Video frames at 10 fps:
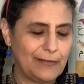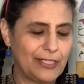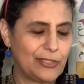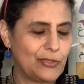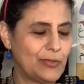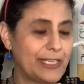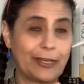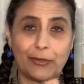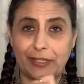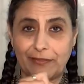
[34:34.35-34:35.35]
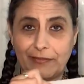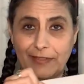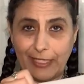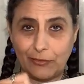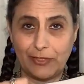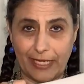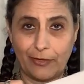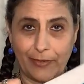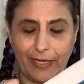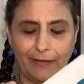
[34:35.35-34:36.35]
tissue decorative that you
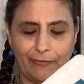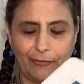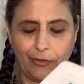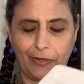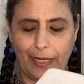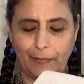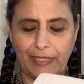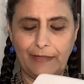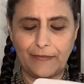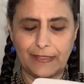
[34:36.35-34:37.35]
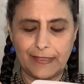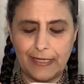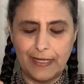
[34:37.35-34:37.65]
decorate for gifts,